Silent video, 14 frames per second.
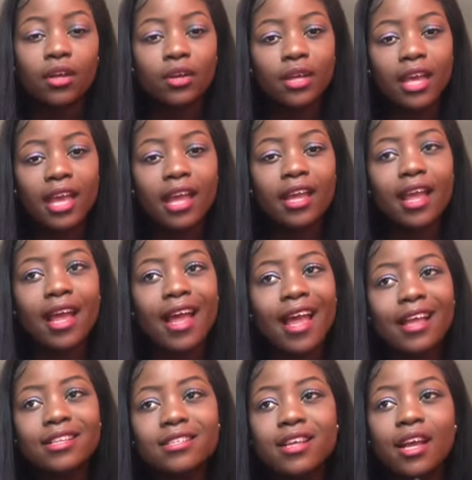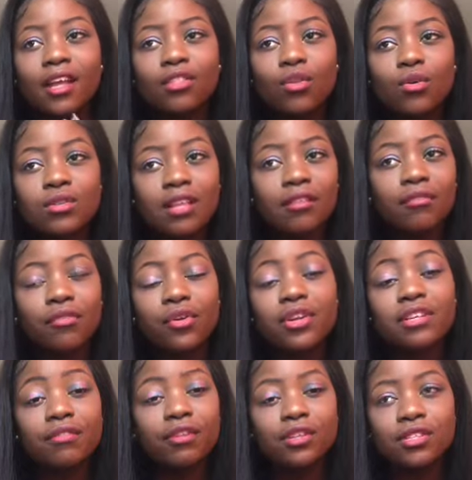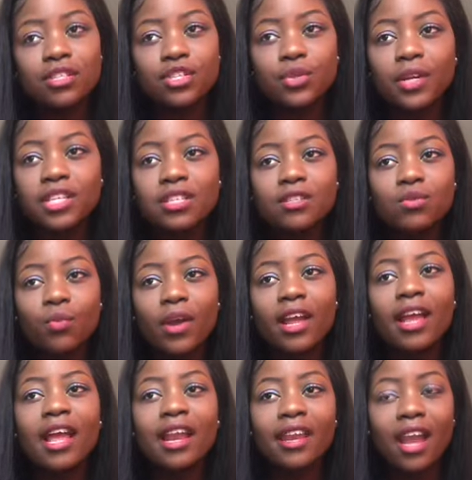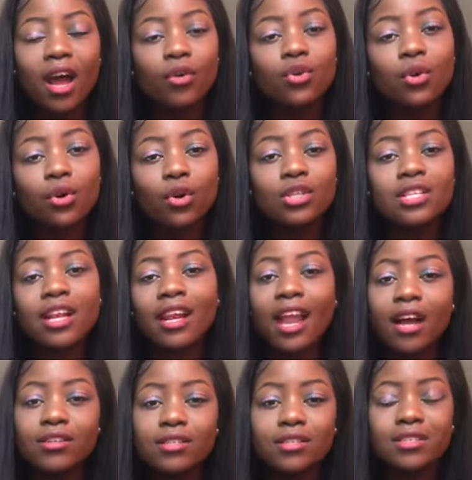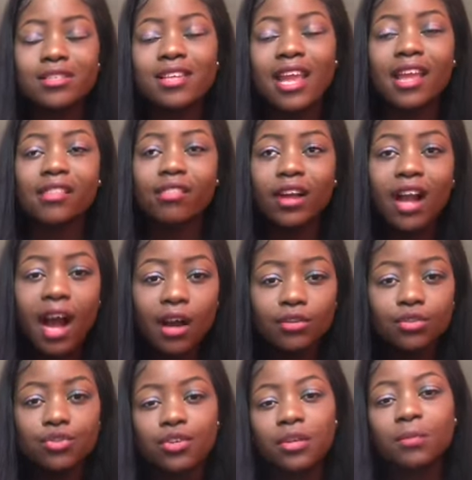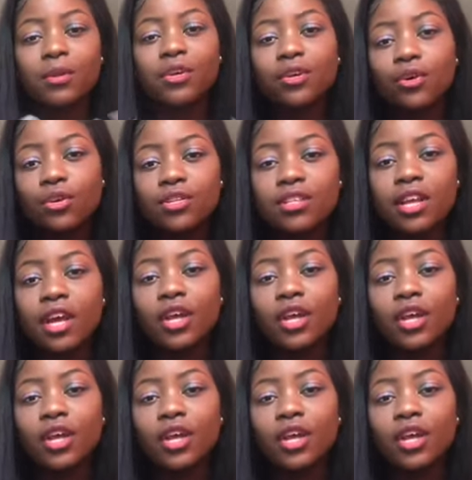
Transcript: Okay, and those are the very difficult situations where now you're not allowed to stay in the country because